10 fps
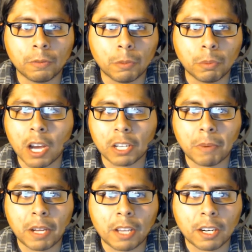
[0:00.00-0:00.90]

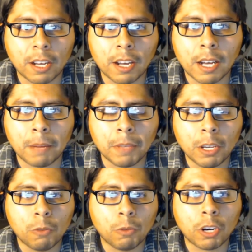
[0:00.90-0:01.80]
blogspot.com
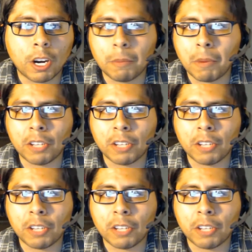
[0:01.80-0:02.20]
regarding